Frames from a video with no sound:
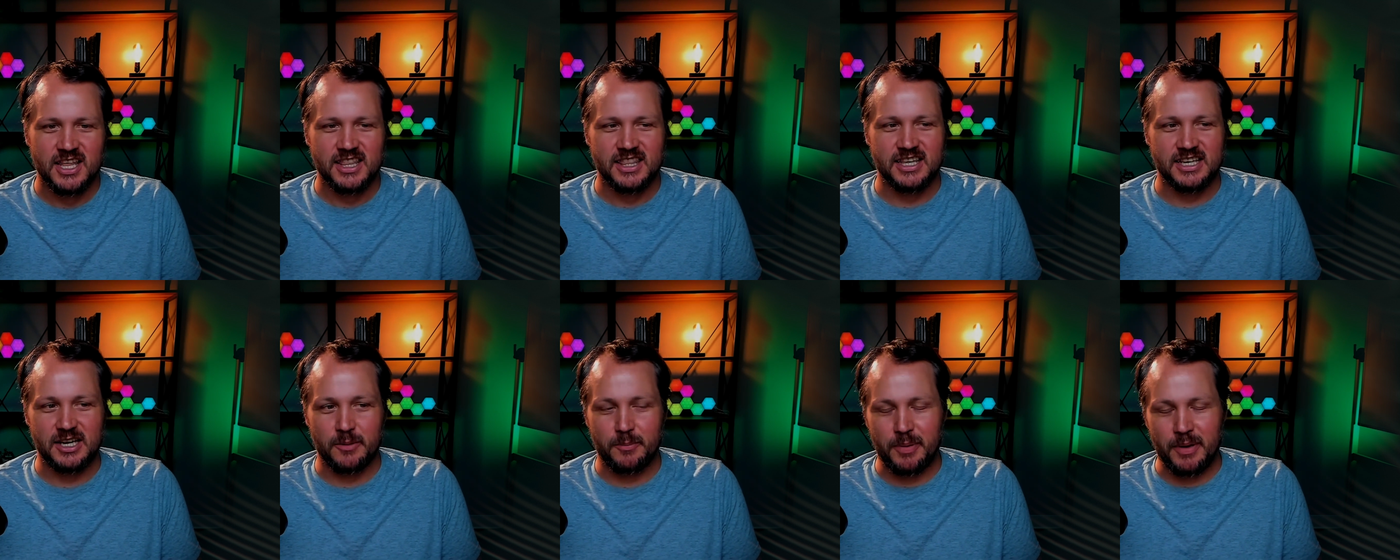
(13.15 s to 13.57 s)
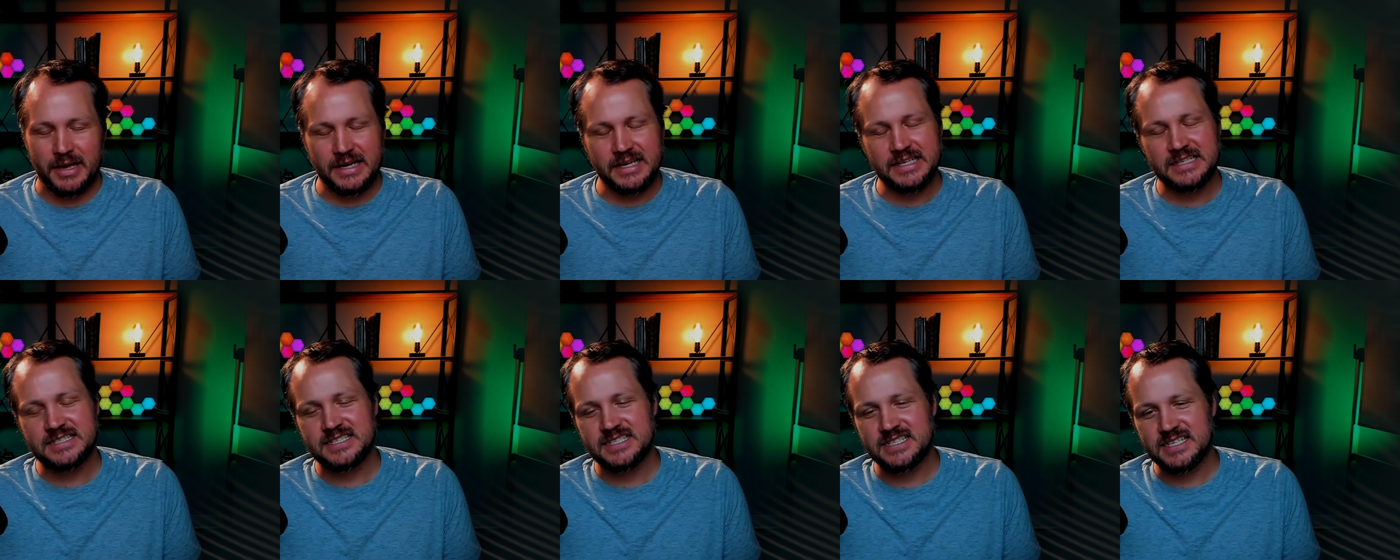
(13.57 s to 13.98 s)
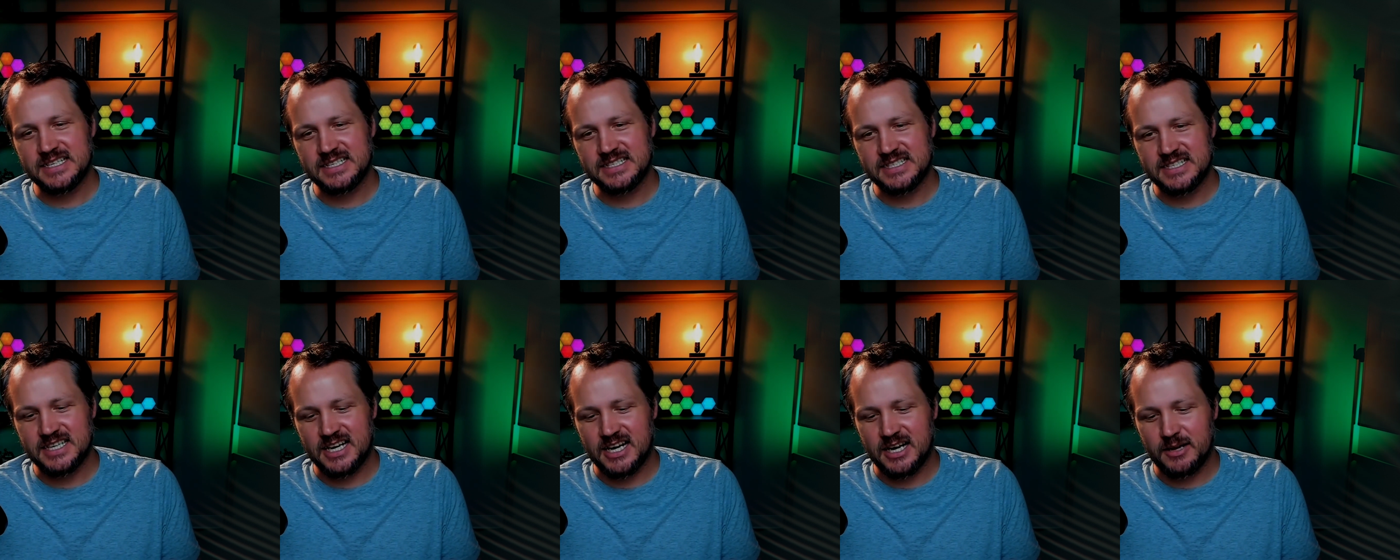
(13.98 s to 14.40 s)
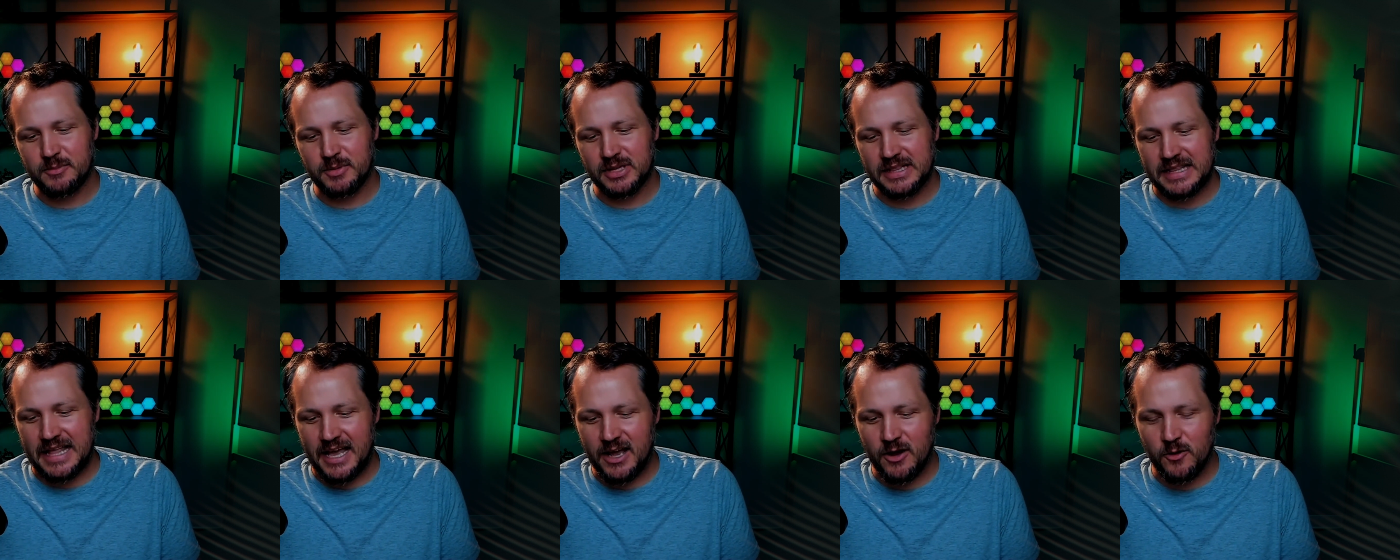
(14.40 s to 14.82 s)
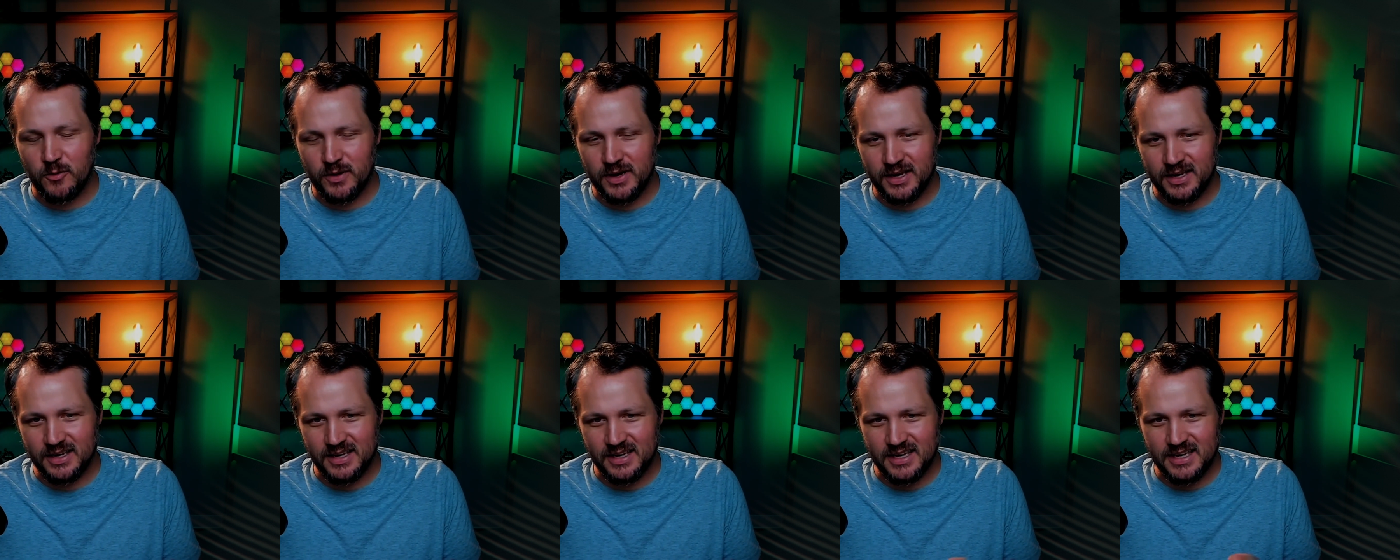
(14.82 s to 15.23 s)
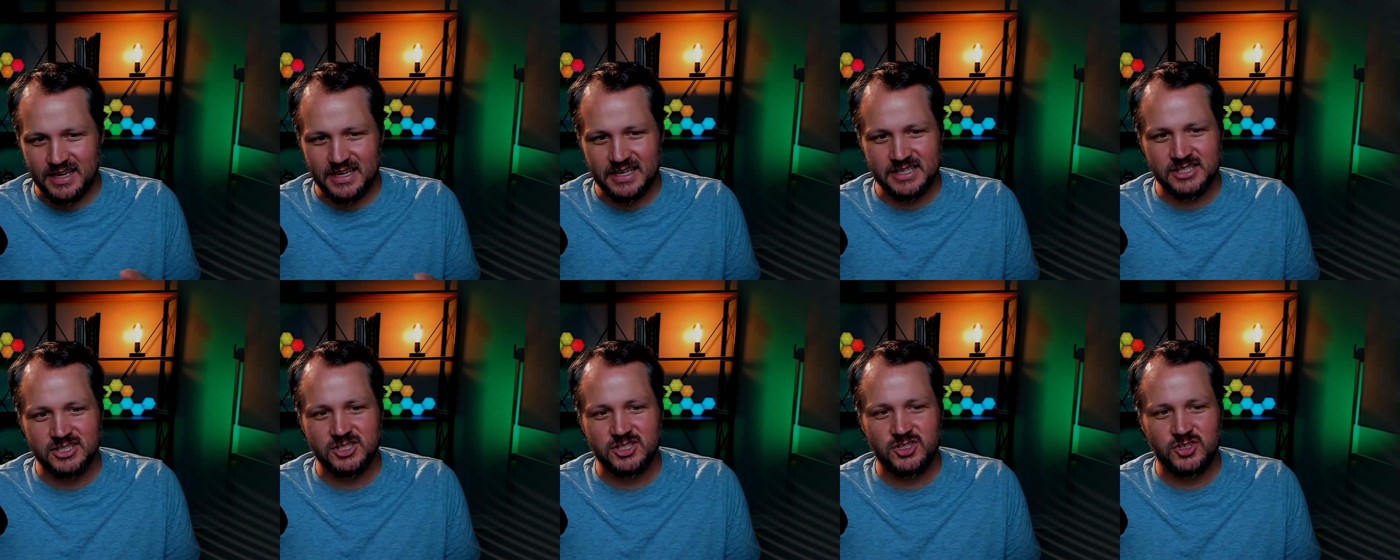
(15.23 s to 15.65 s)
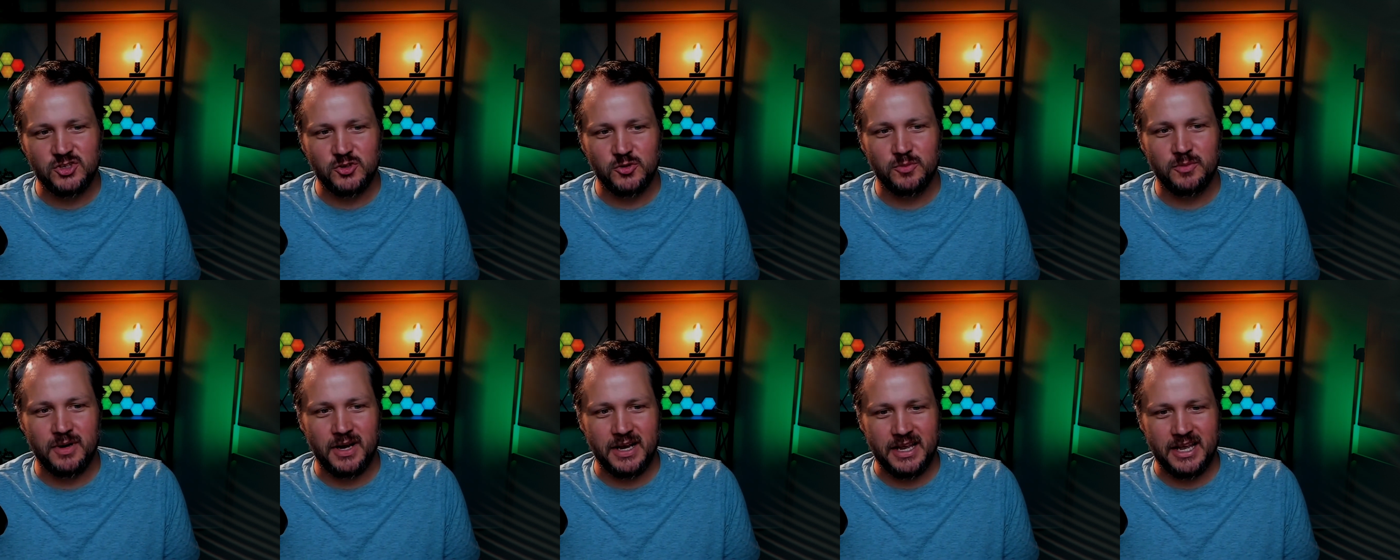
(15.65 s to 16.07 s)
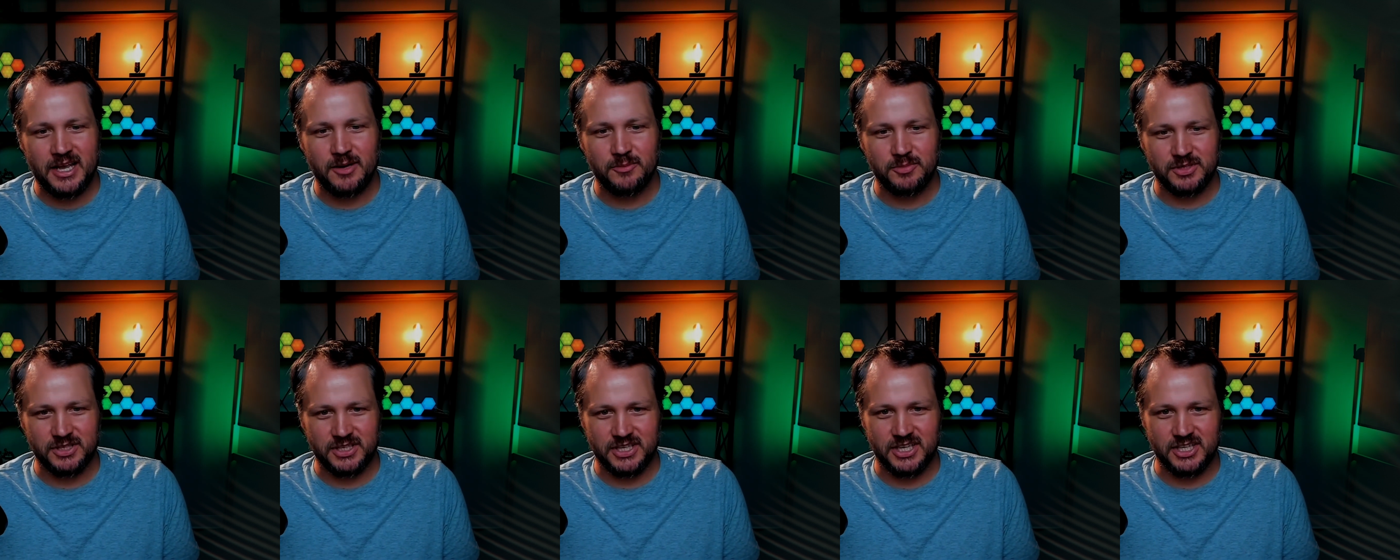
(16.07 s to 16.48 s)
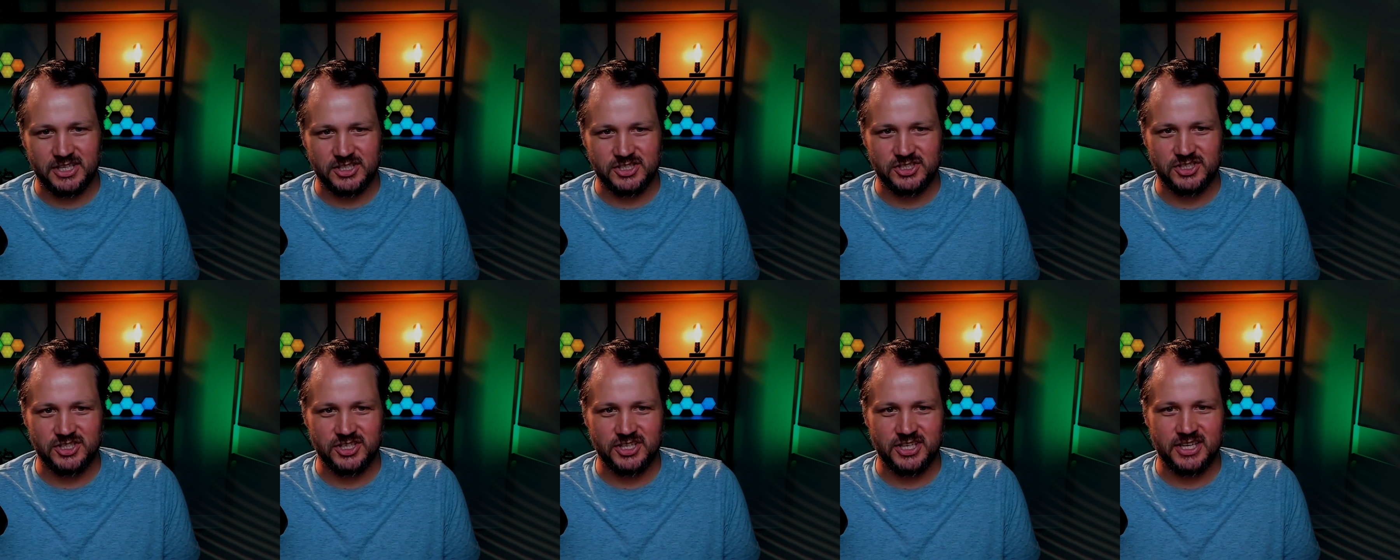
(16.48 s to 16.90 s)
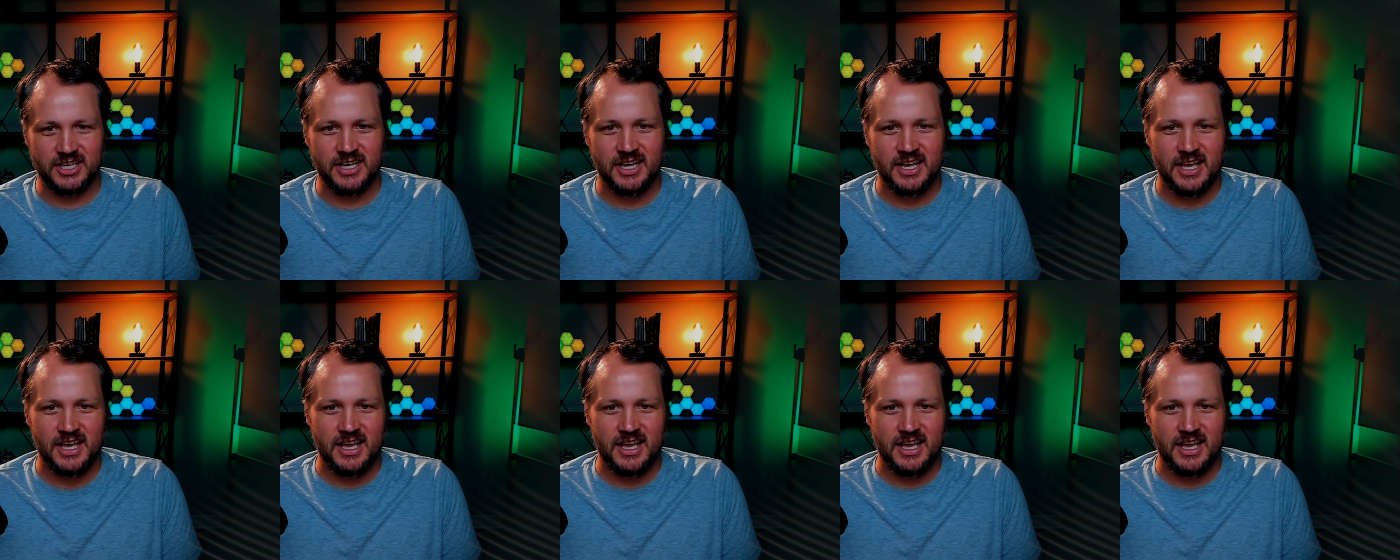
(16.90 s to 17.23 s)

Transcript: the dependencies that I'm allowing into my application